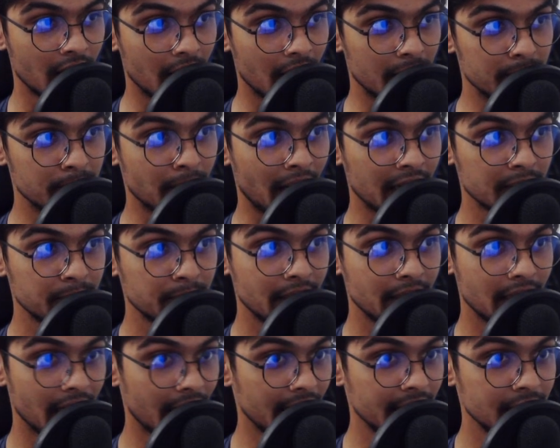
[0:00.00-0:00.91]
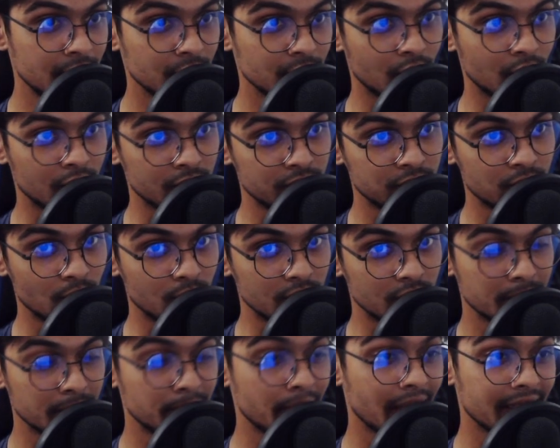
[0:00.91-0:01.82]
It might be 8 or
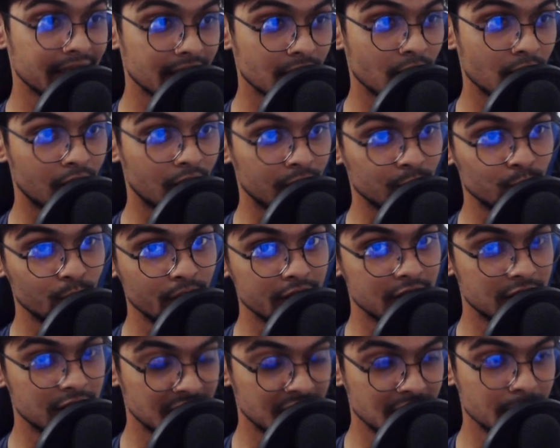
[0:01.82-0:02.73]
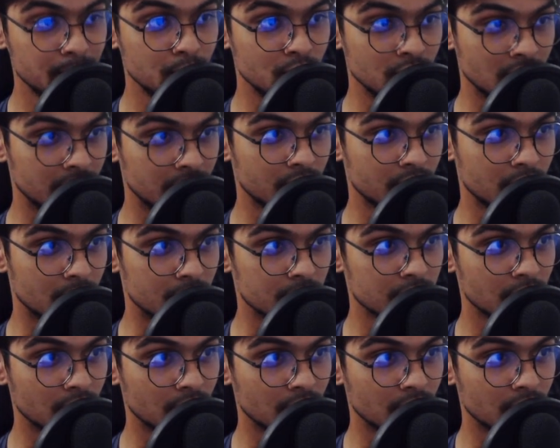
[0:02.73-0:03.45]
4 depending on which CPU, of course.